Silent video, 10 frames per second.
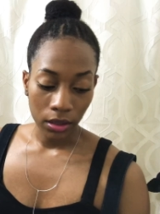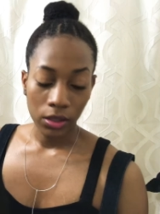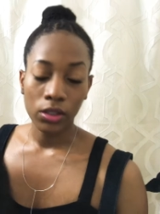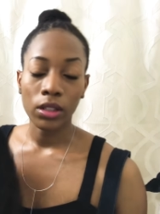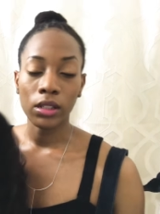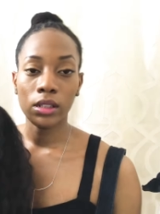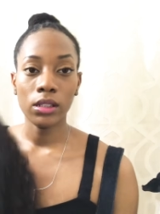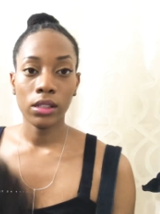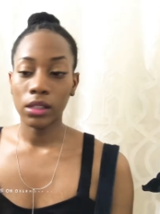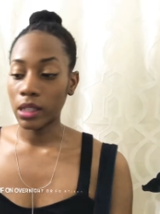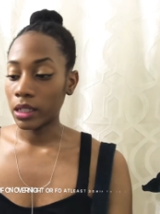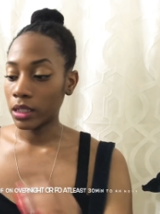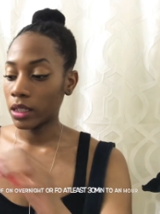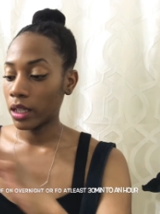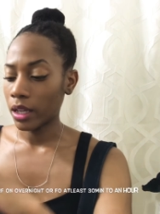it's, it is
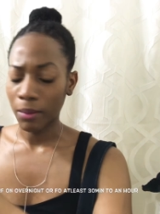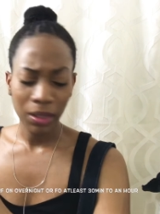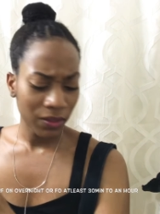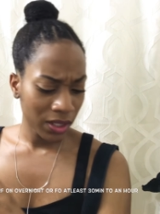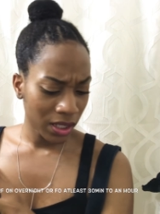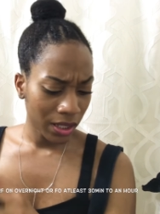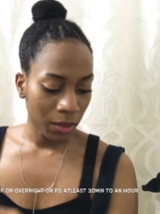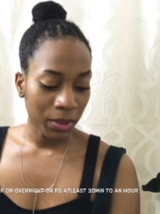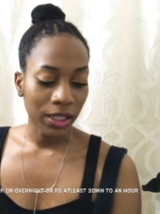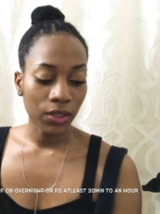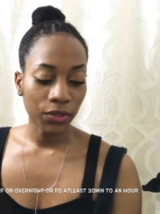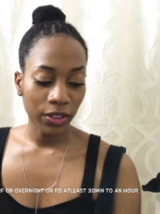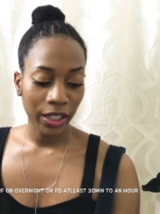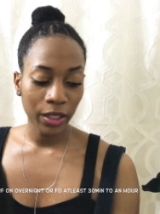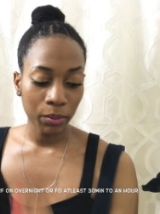synthetic. I believe it's synthetic, but it's
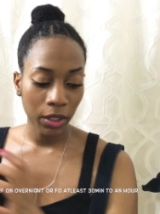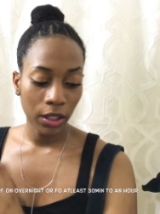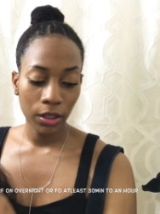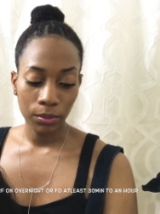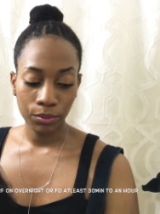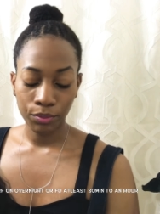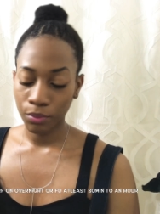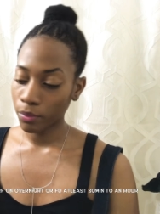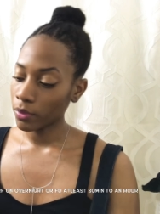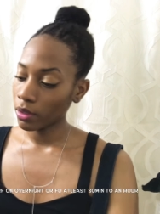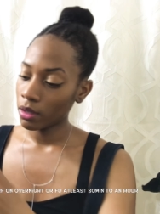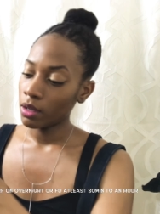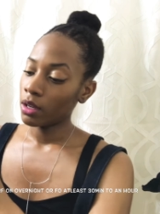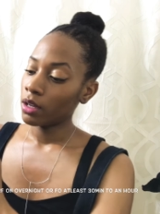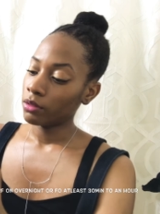flame um,
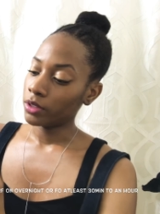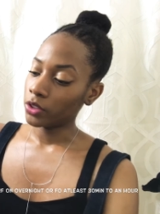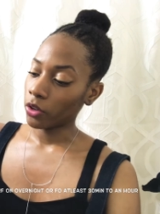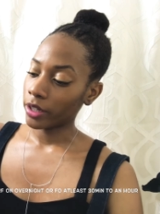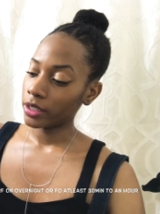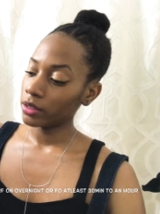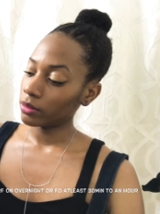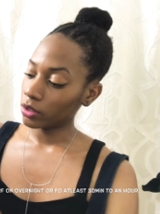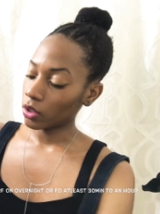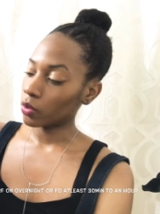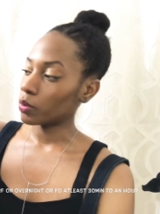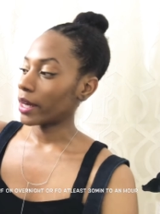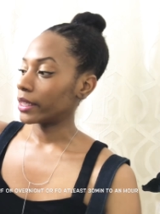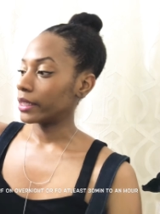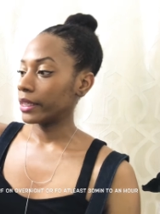retardant so
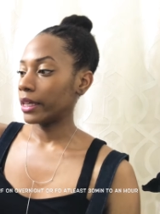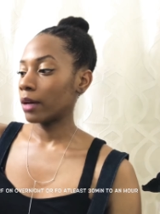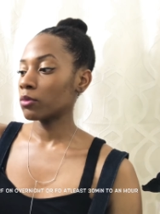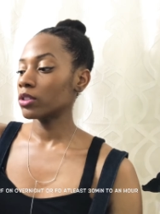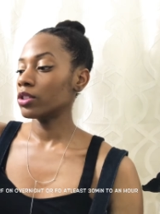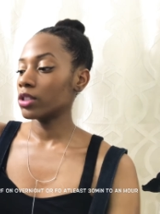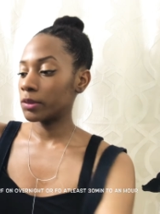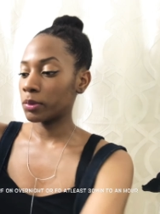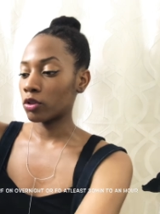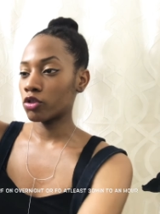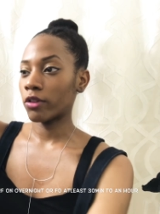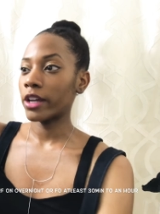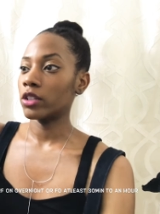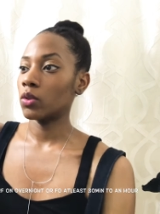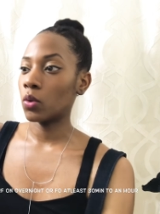I I'm gonna just blow
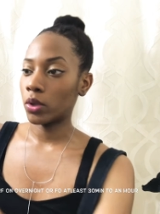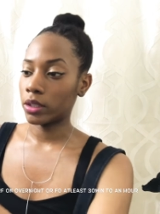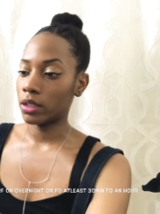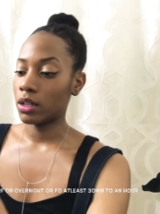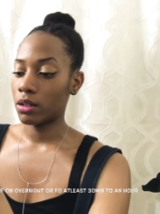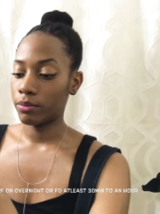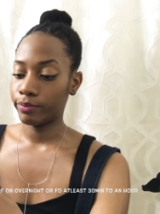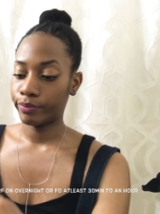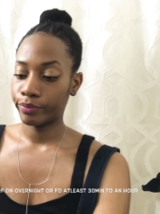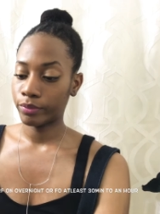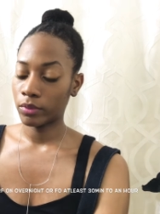dry it on um,